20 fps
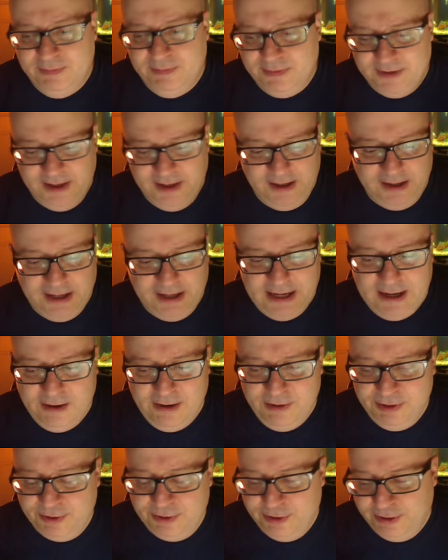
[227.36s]
Take it
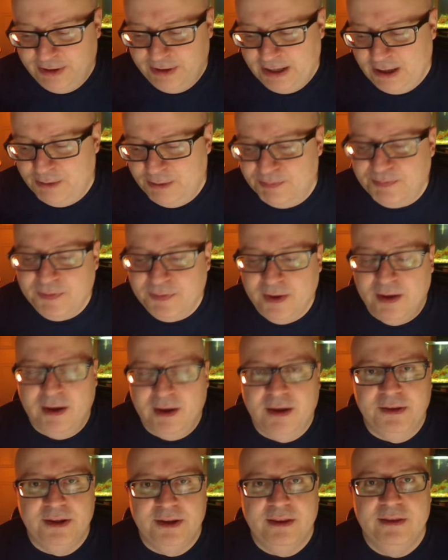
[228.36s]
out, throw it out.
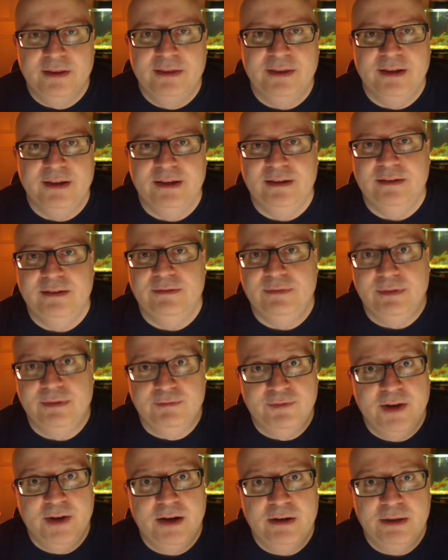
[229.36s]
Another thing is
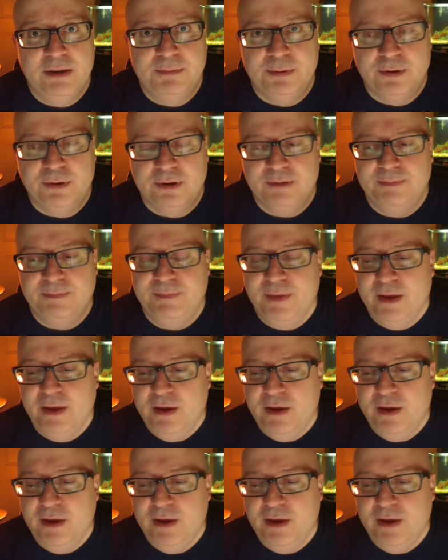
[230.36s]
very important